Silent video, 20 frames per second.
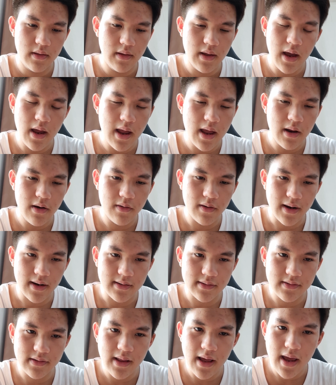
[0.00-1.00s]
I don't
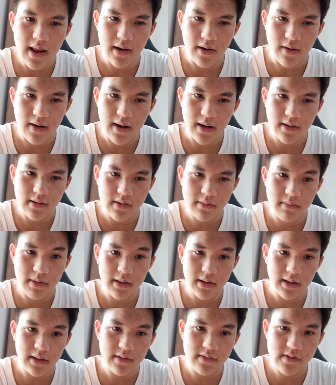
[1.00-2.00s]
understand, right?
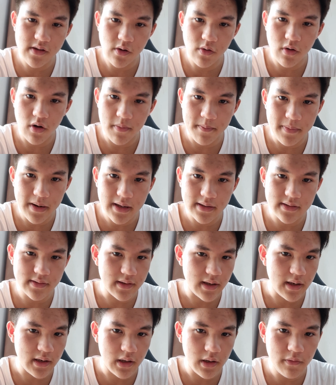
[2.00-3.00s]
But it's so complex,
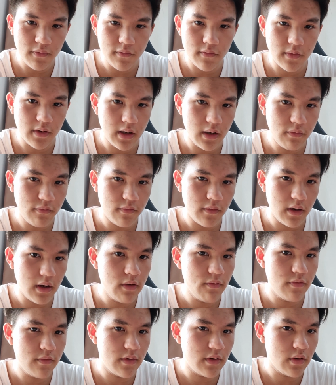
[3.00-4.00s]
and if
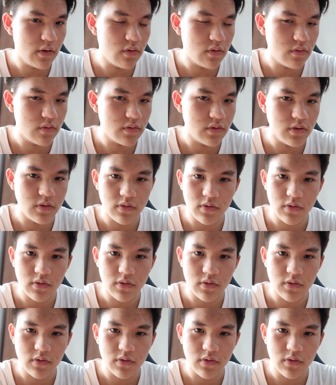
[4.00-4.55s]
you